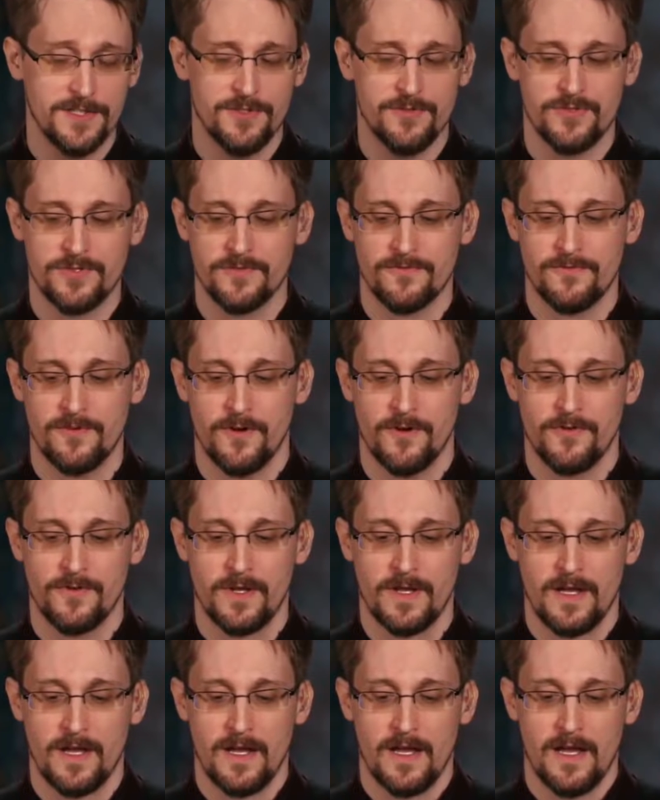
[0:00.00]
to use a
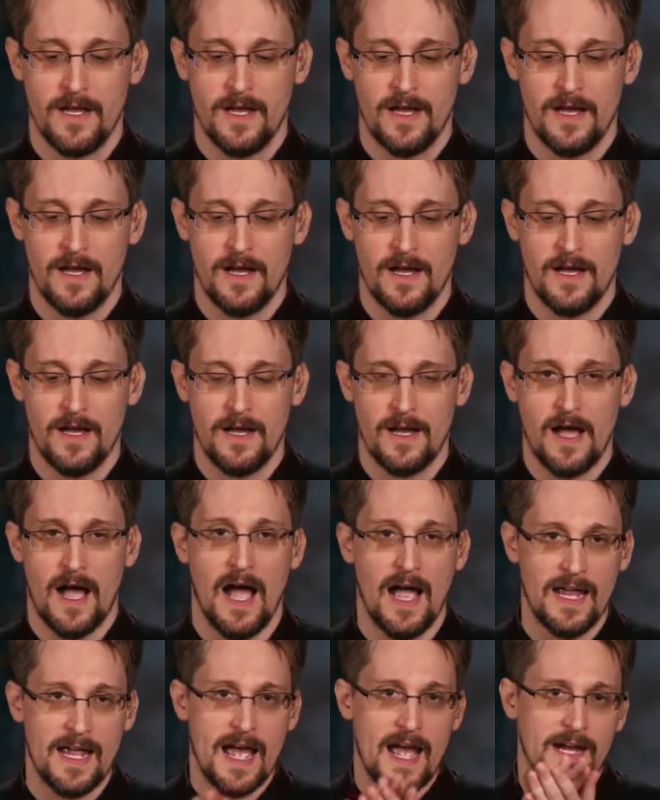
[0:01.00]
phone,
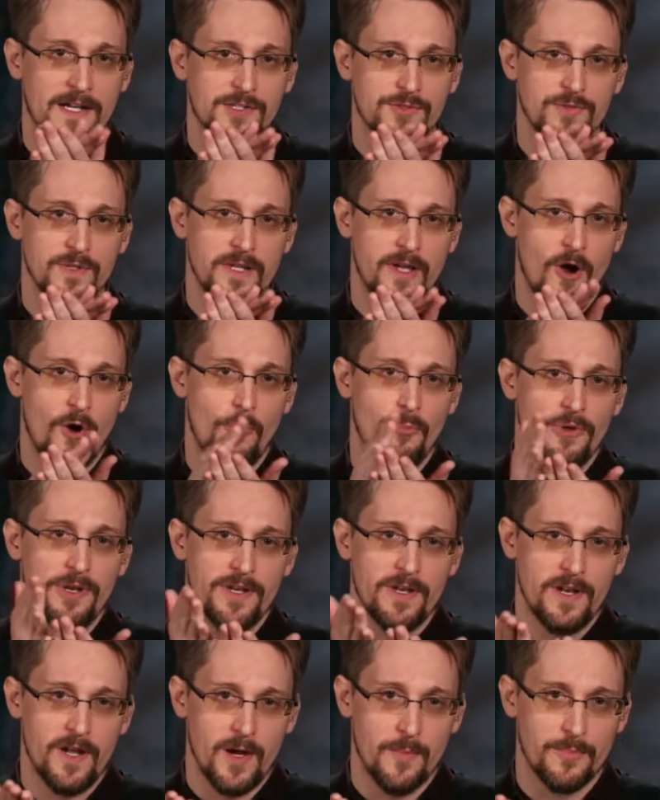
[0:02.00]
I actually open
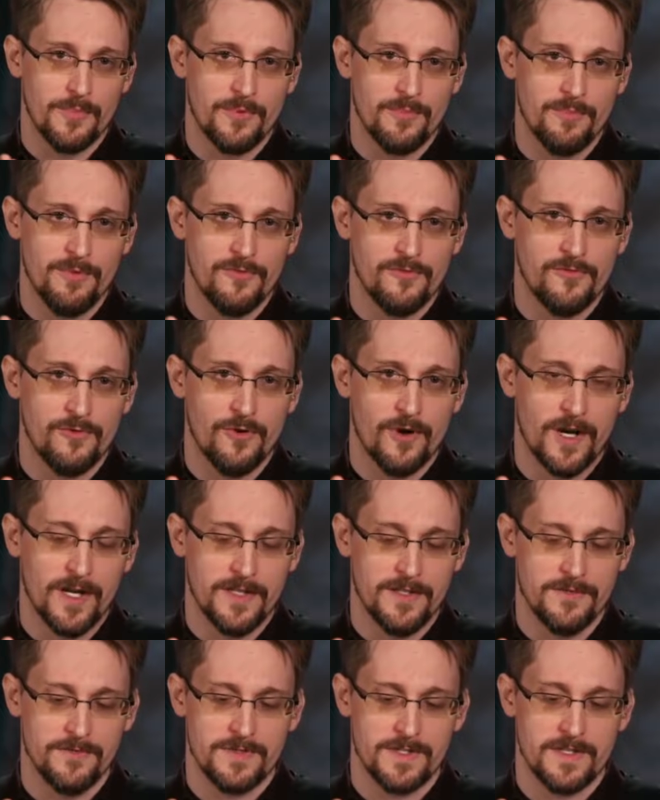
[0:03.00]
it up before I
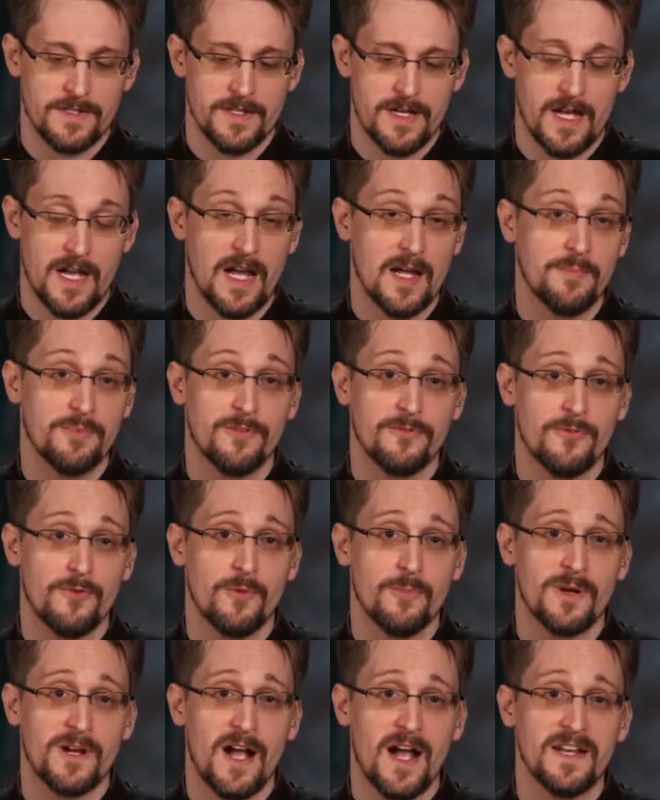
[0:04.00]
use it. I
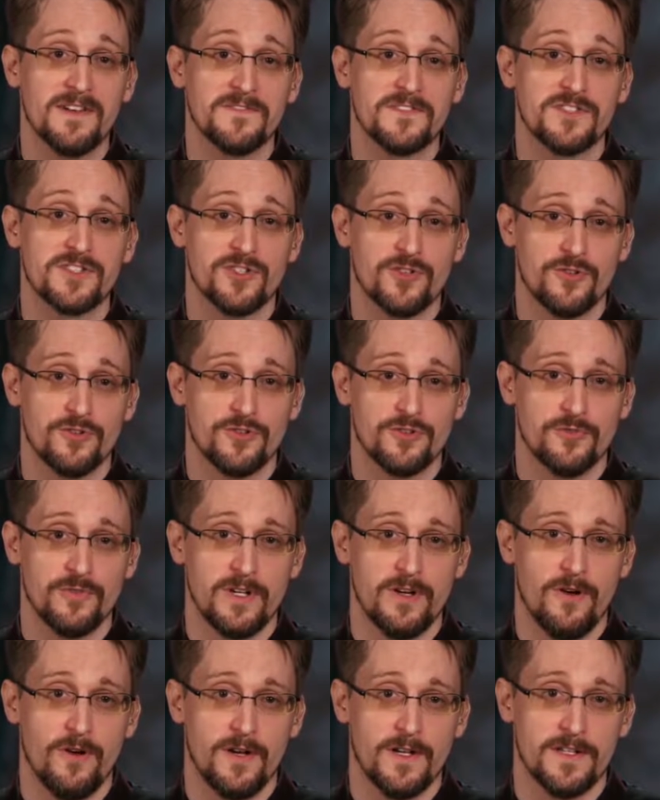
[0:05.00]
perform a kind of
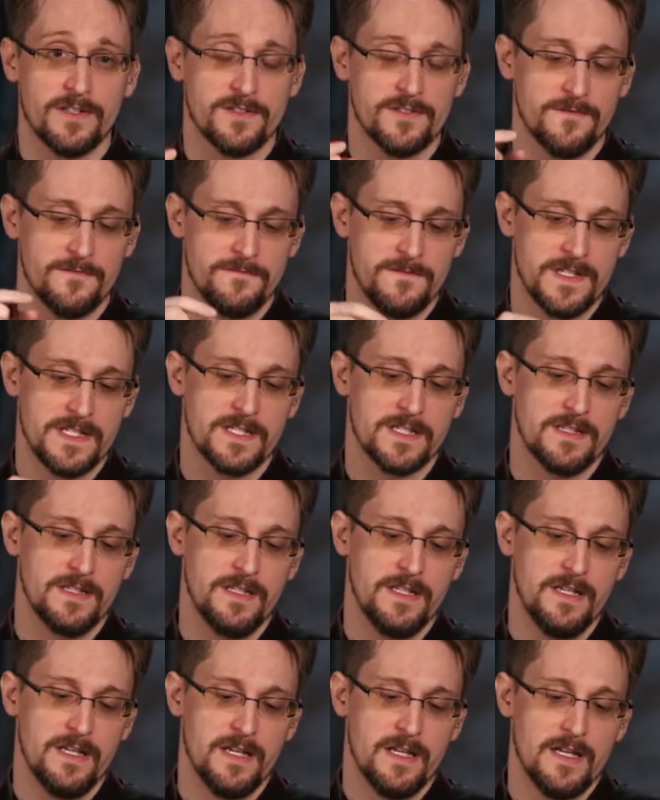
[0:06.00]
surgery on it to
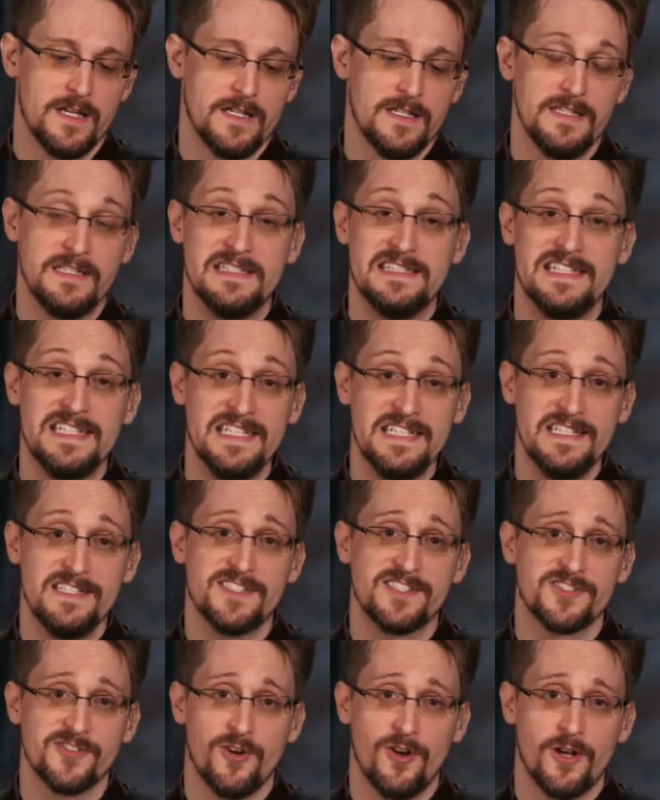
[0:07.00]
physically
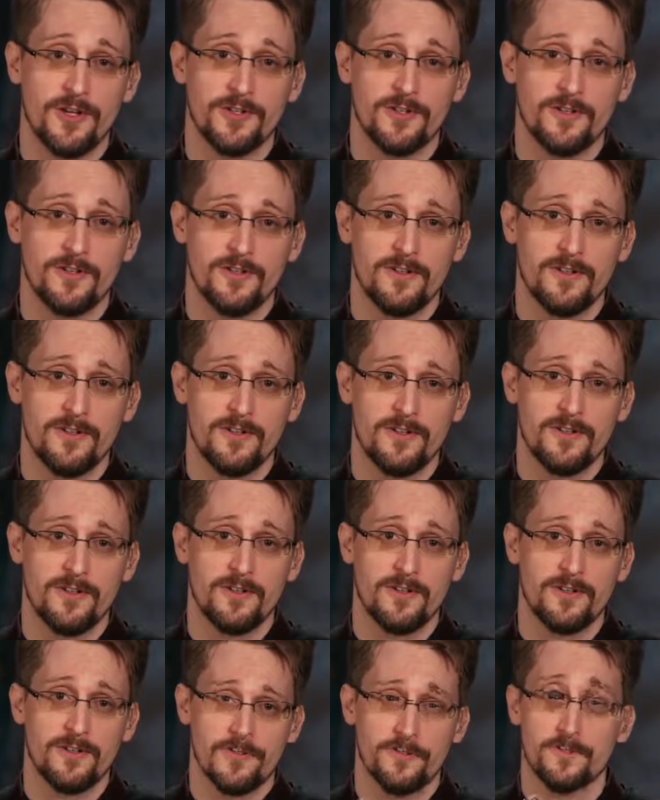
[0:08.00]
desolder
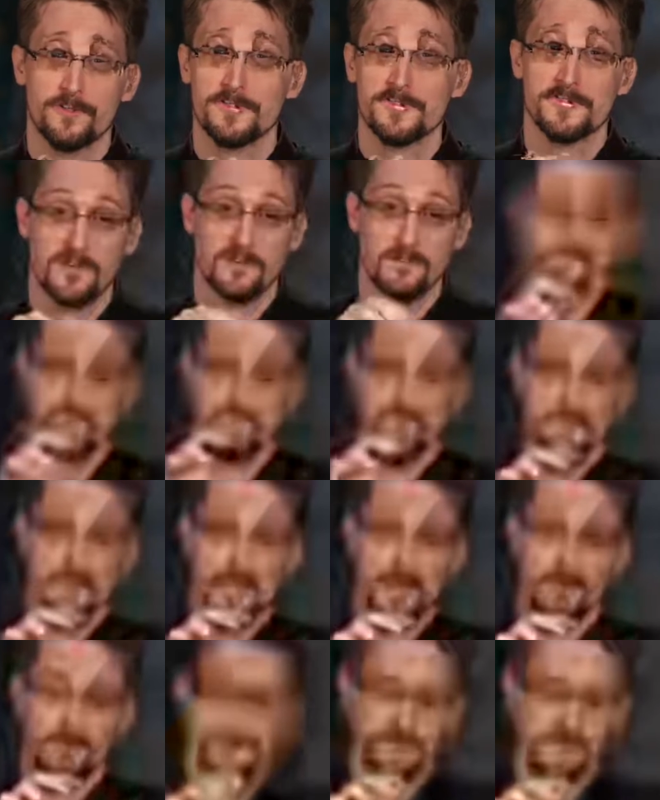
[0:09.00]
or sort of
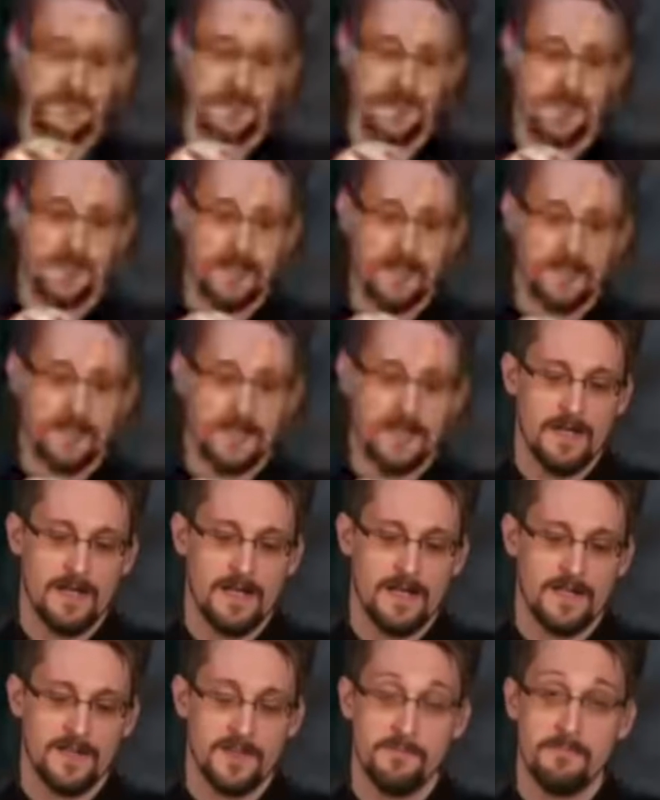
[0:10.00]
melt
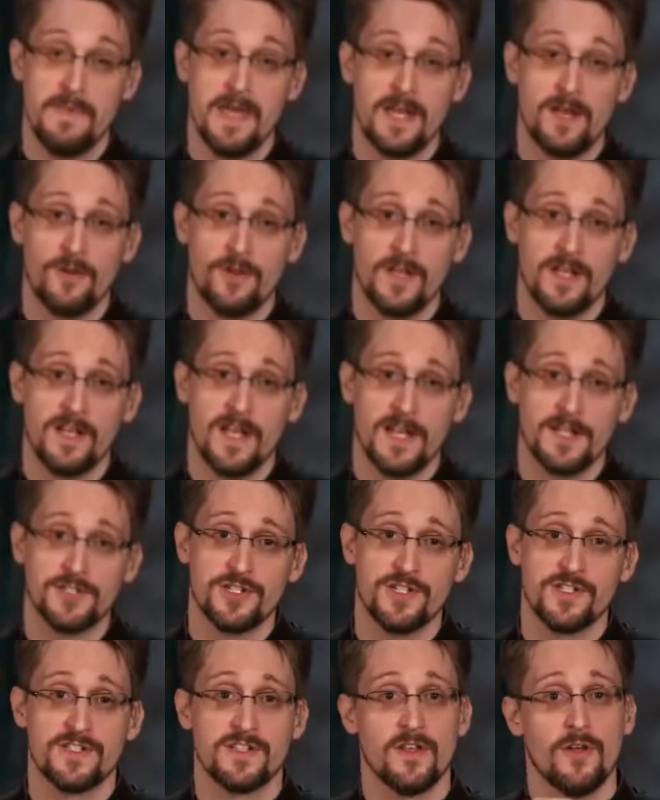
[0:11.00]
the metal
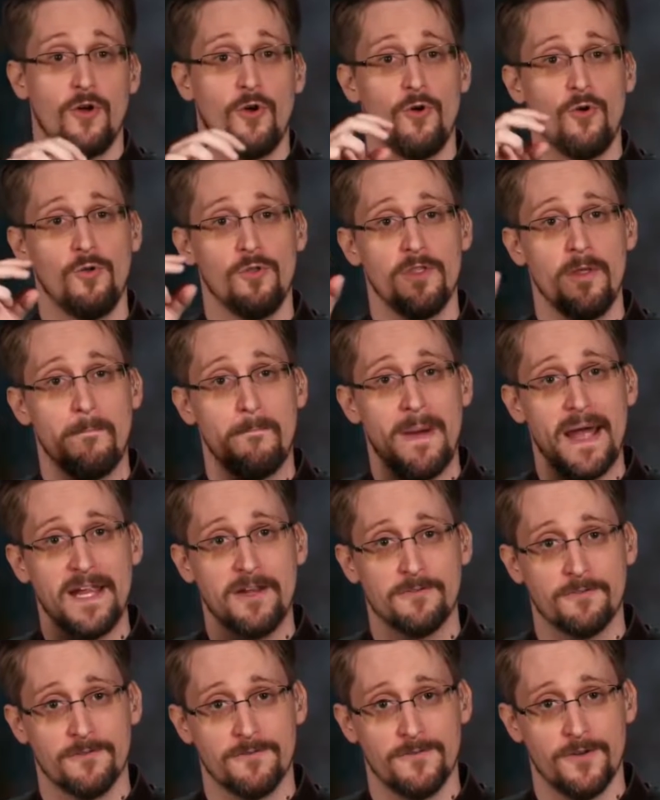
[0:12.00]
connections that hold the
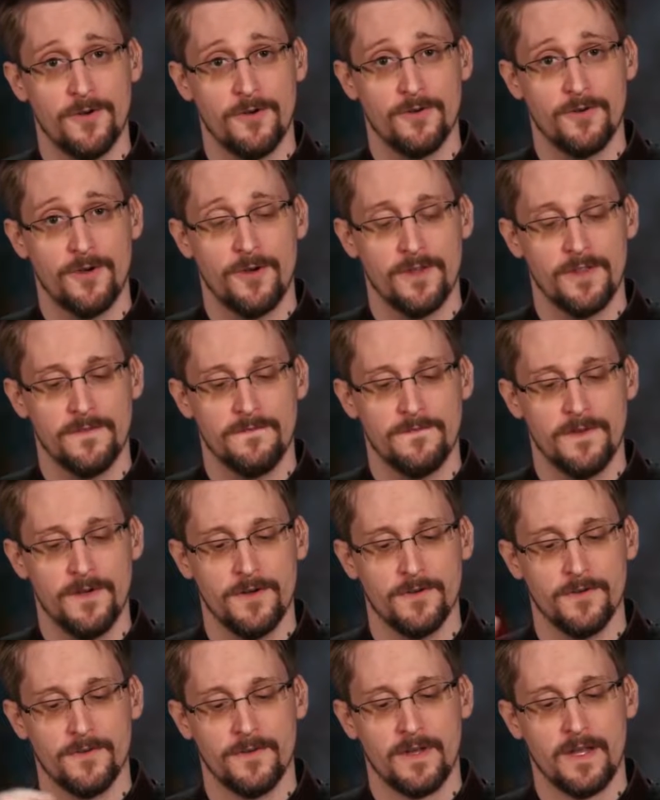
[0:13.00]
microphone on the
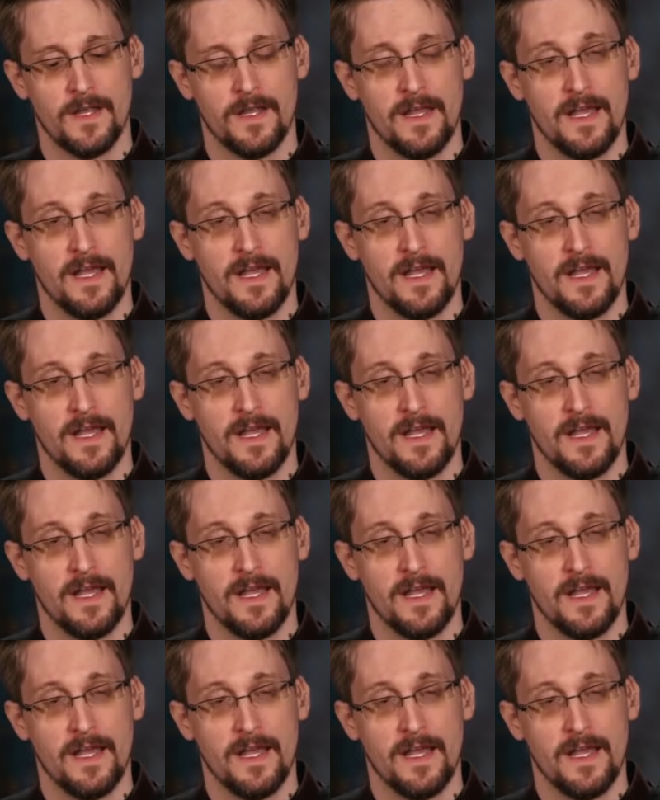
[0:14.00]
phone.